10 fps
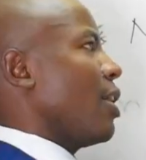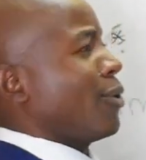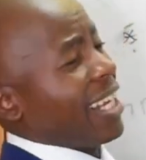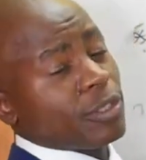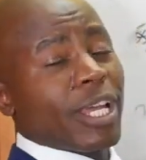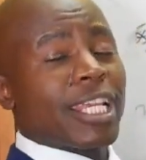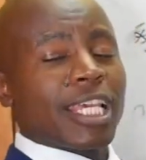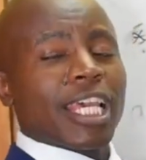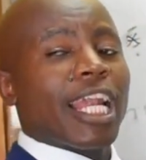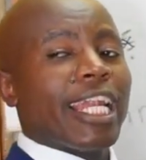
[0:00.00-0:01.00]
You can
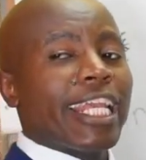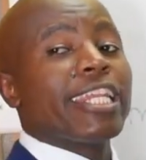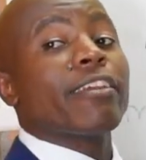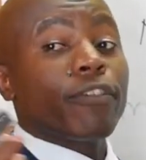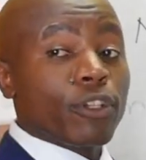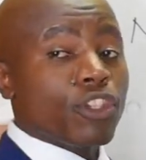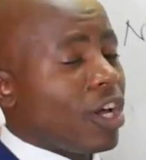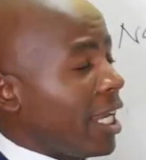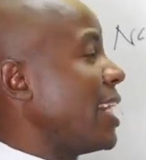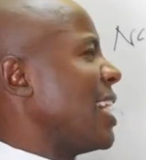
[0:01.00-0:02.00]
actually read reviews
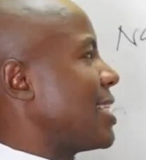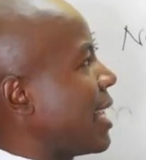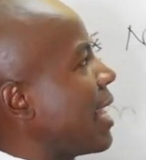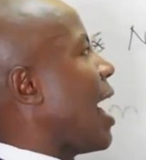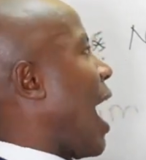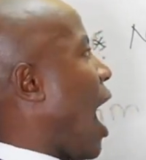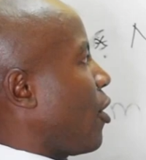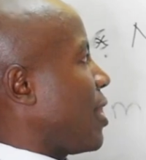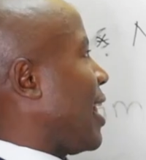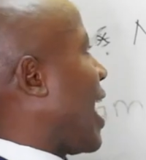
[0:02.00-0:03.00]
online and see
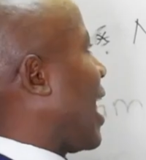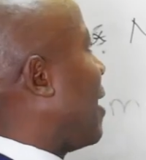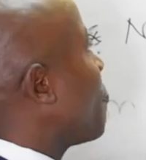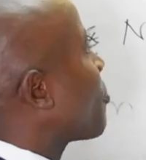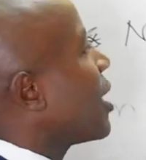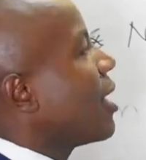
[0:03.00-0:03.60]
how they are. Yeah?